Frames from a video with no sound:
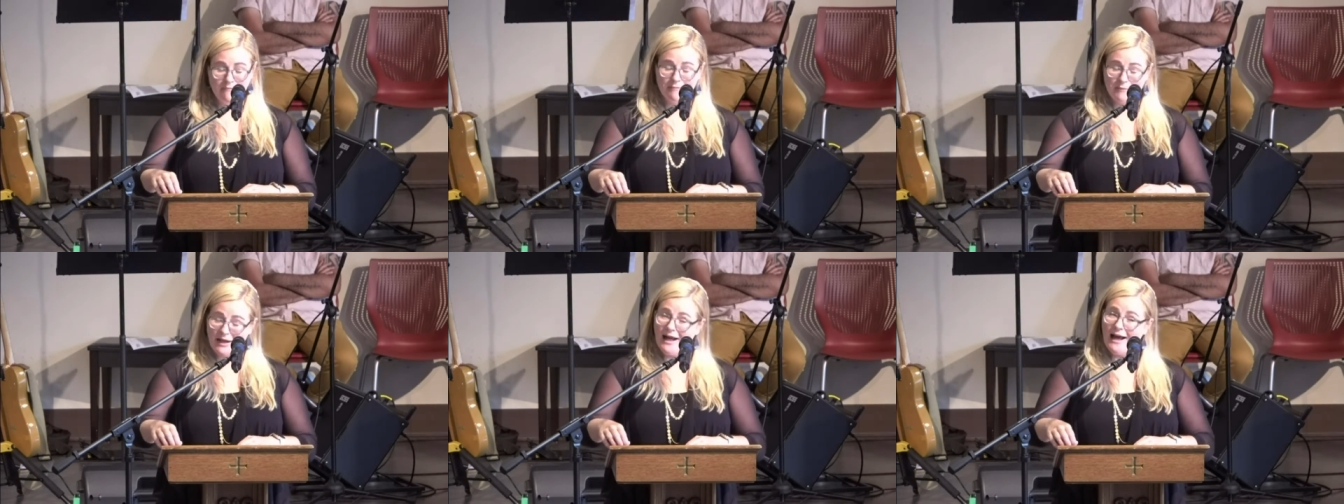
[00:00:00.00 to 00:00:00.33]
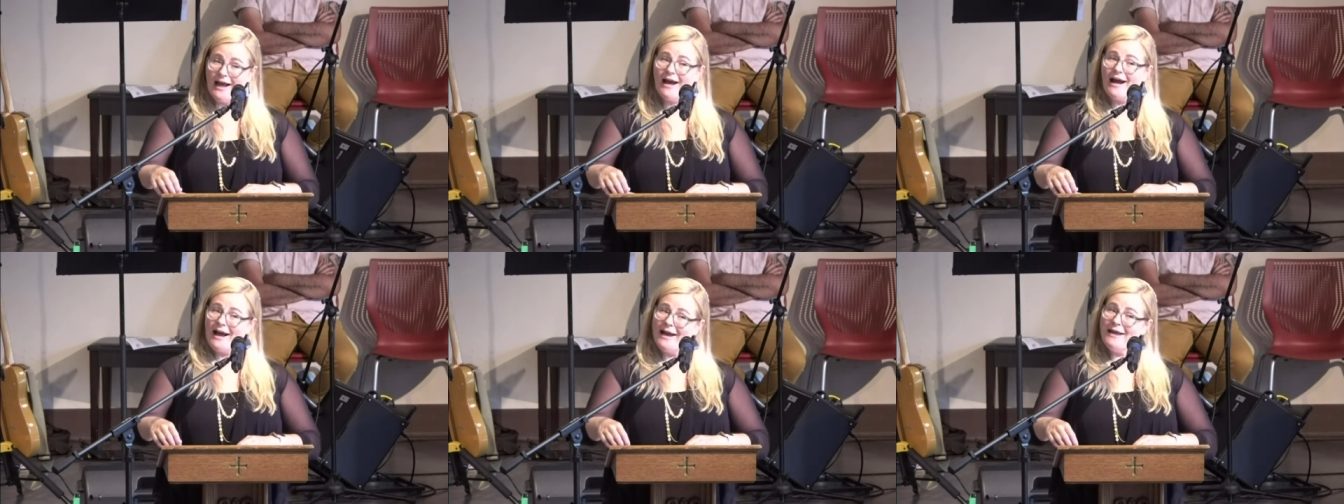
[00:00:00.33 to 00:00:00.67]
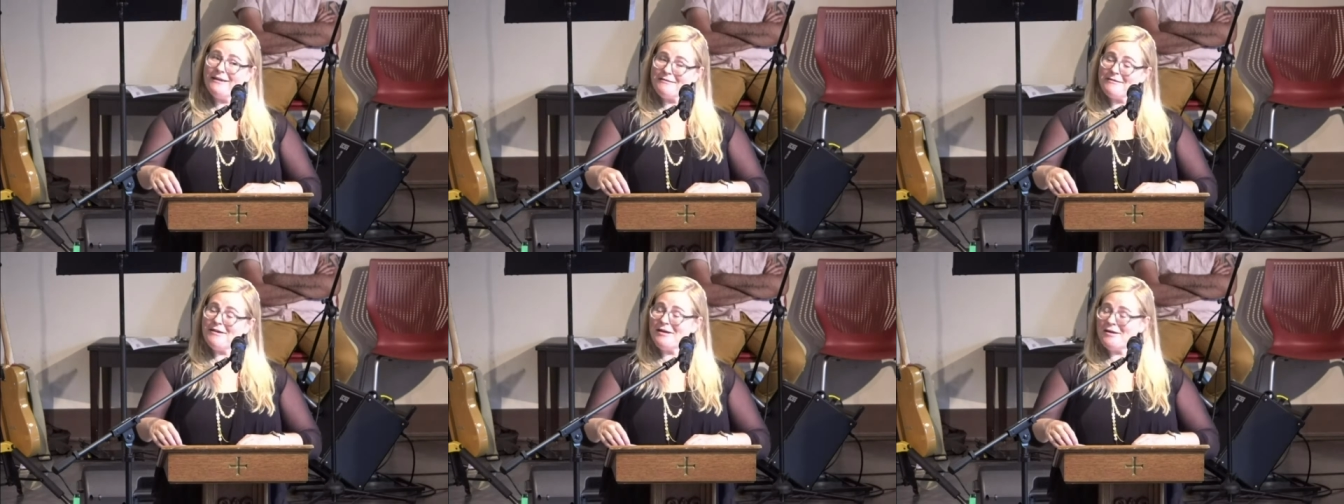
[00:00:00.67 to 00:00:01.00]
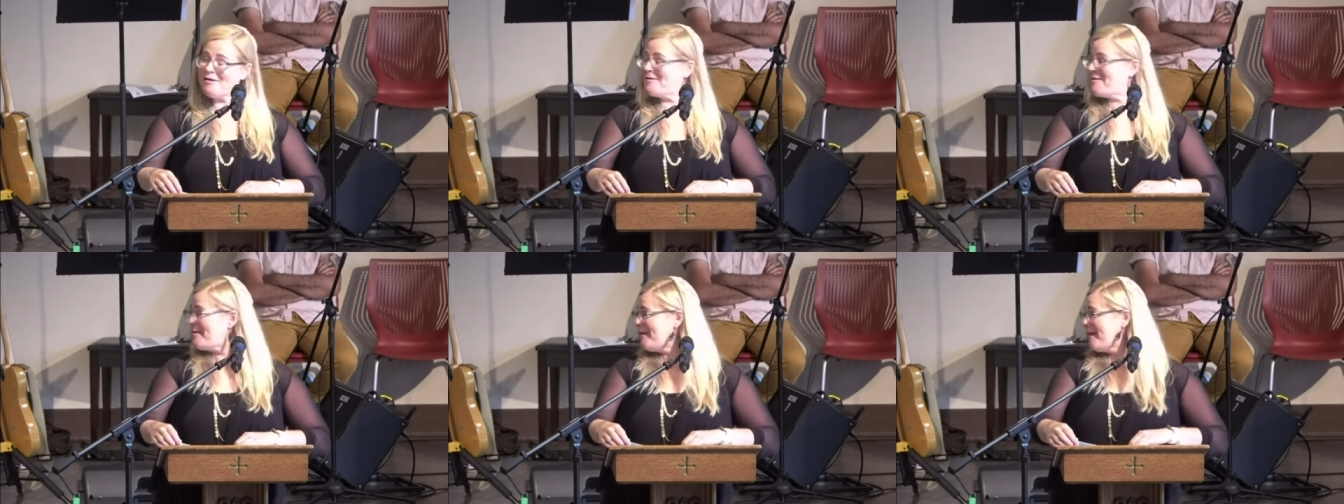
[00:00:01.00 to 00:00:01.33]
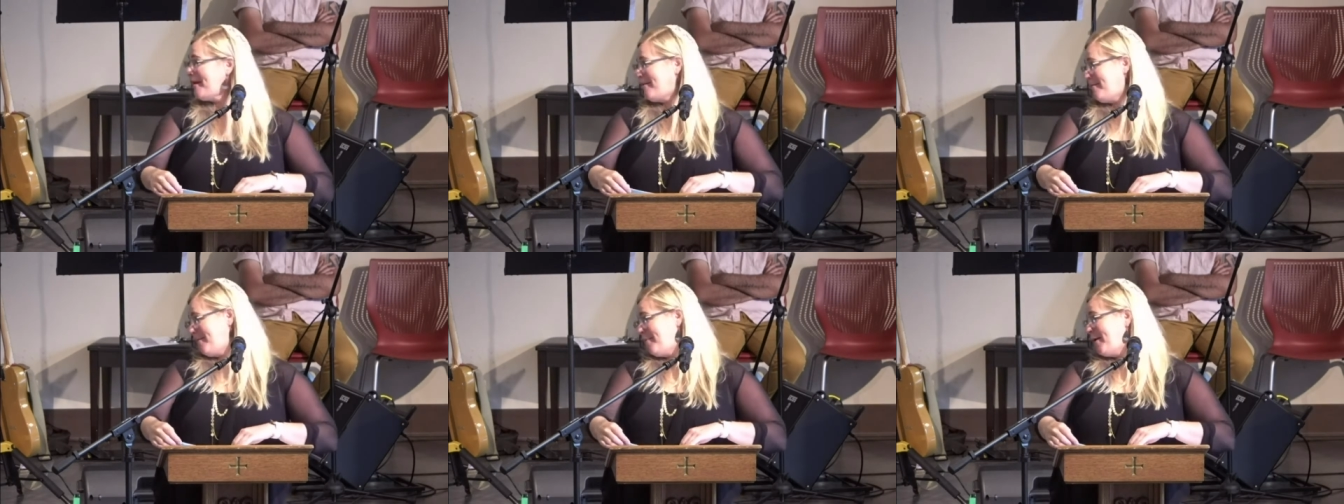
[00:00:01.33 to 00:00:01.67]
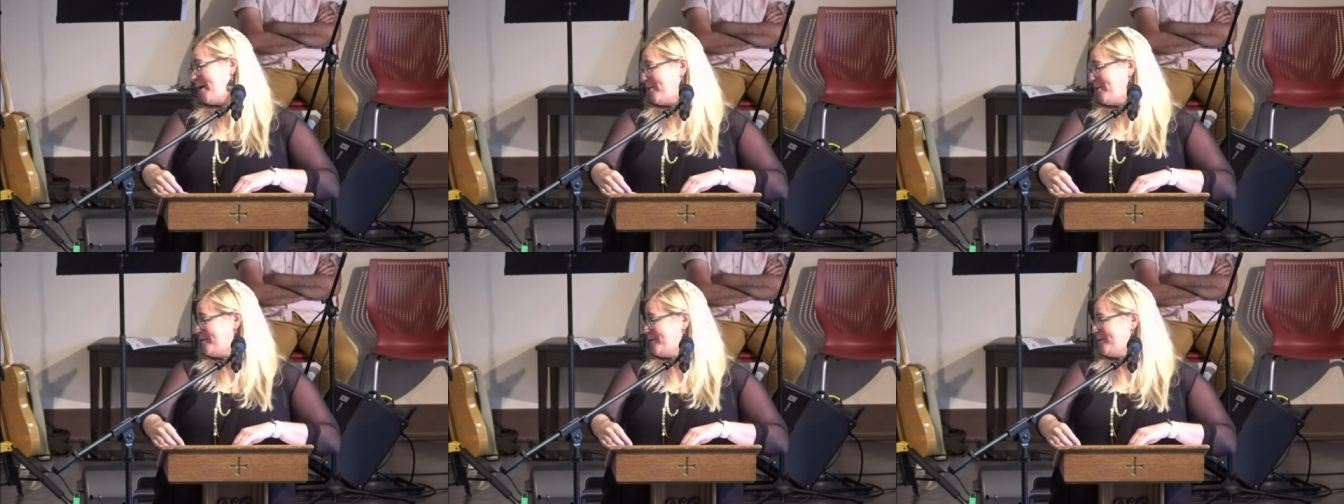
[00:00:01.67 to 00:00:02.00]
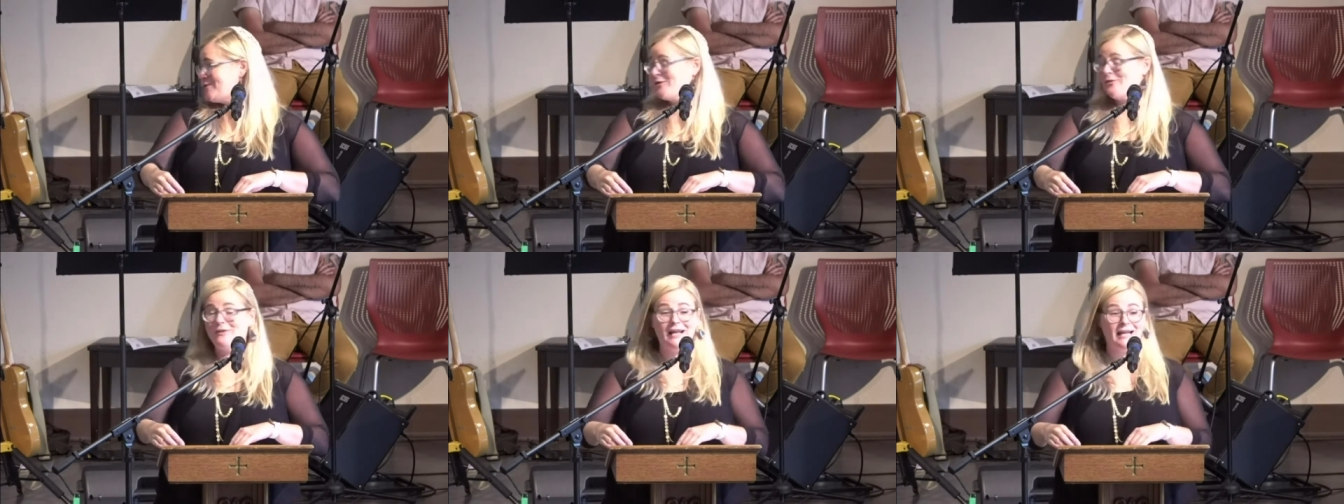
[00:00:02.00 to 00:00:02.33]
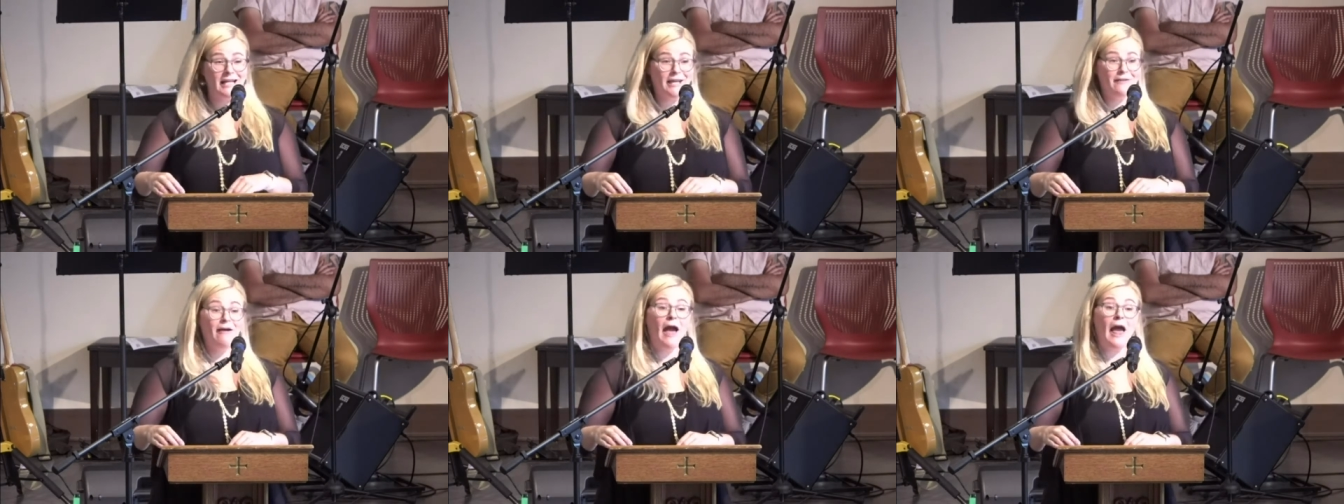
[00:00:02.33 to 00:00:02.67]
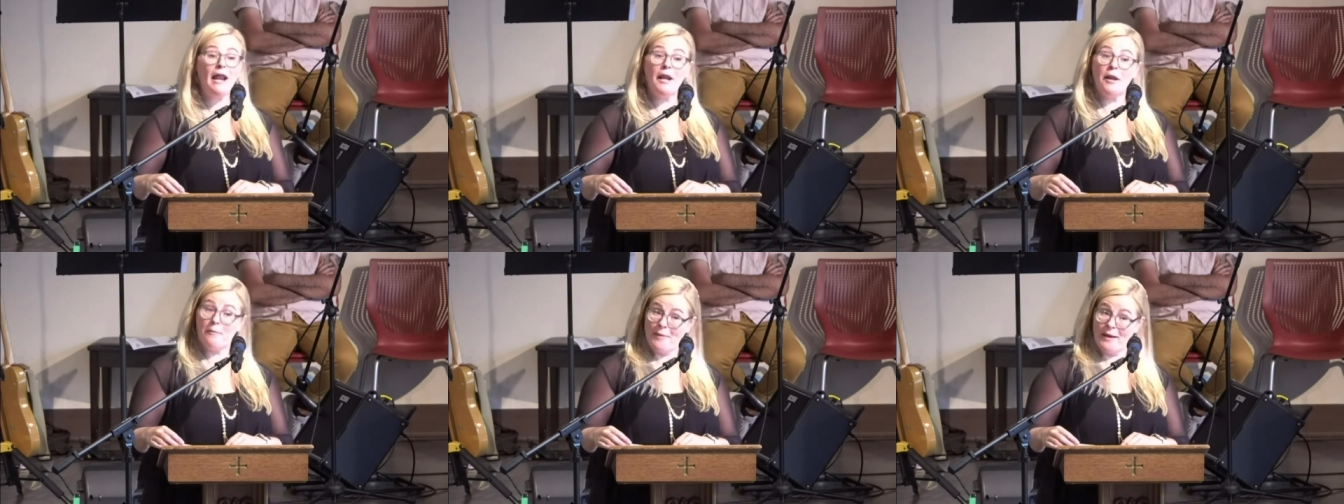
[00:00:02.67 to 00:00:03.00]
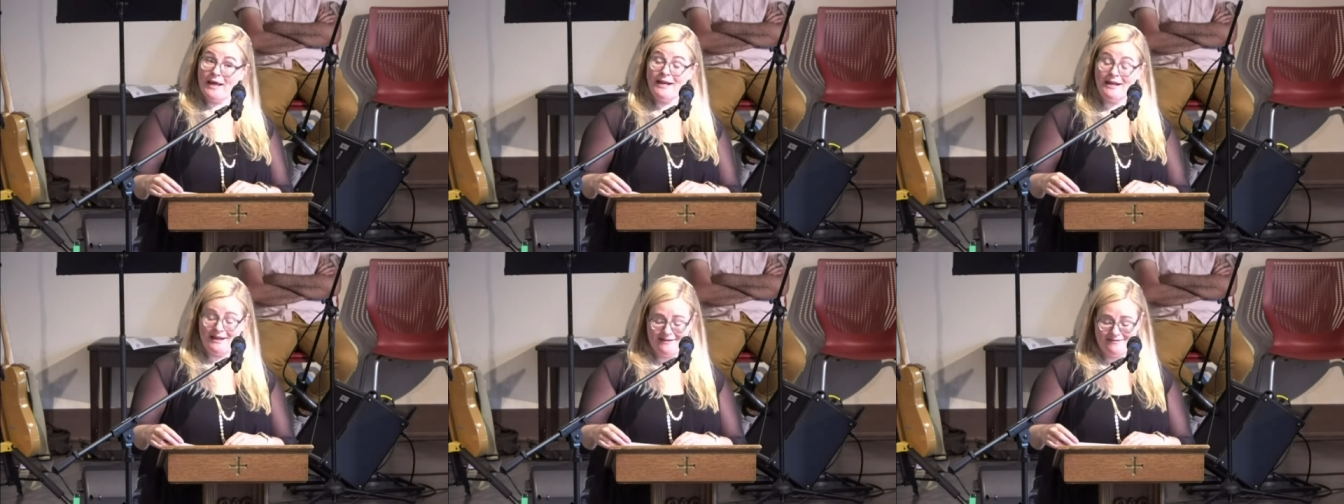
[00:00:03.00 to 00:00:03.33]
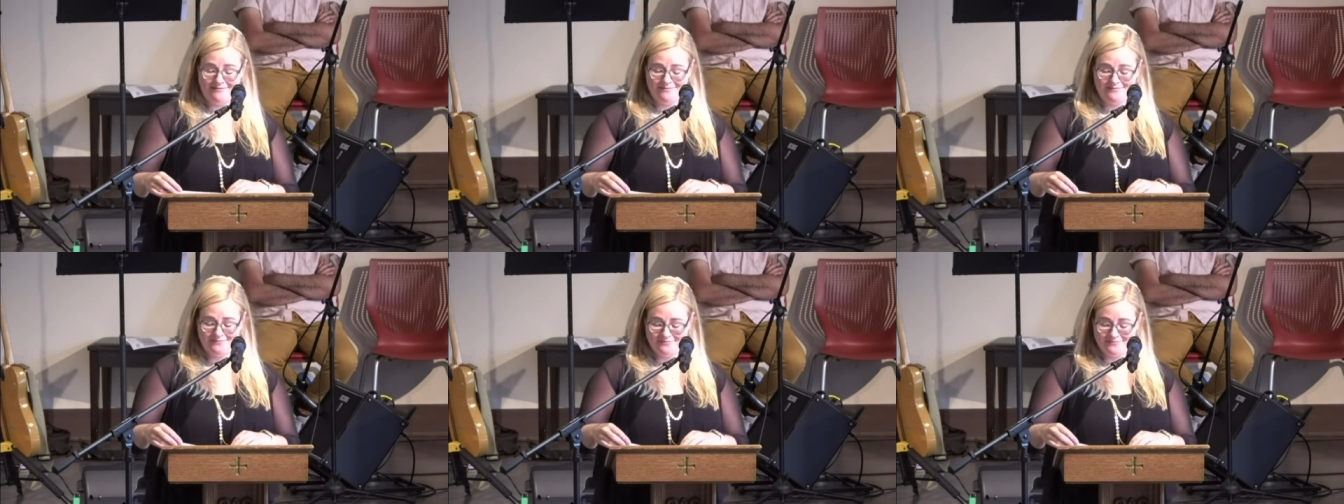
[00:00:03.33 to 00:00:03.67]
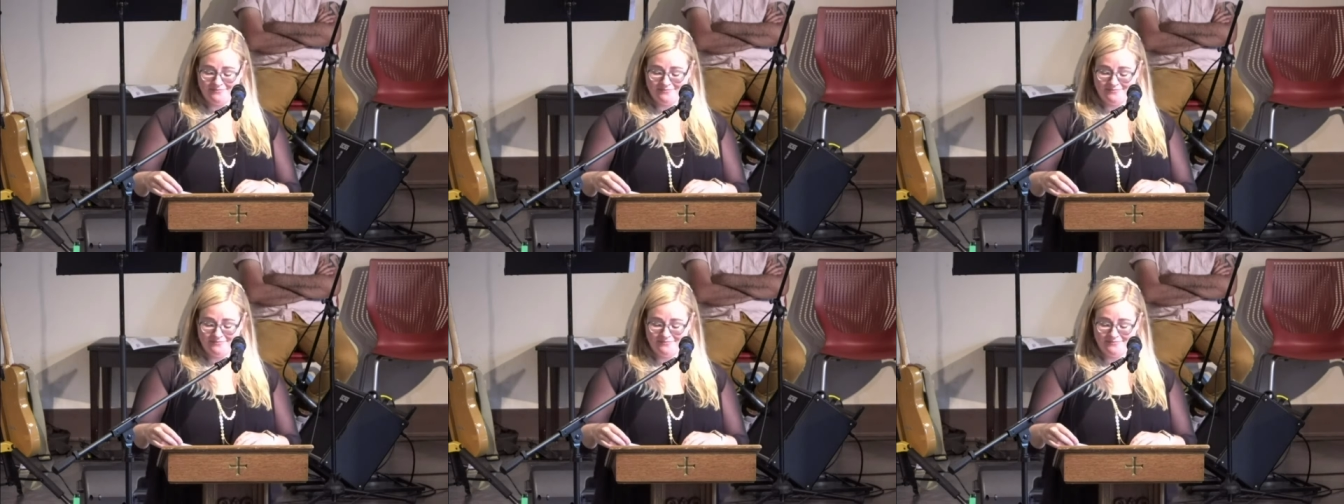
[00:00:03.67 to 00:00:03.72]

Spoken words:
But I think, and I bet you do too, that Eve had an opinion.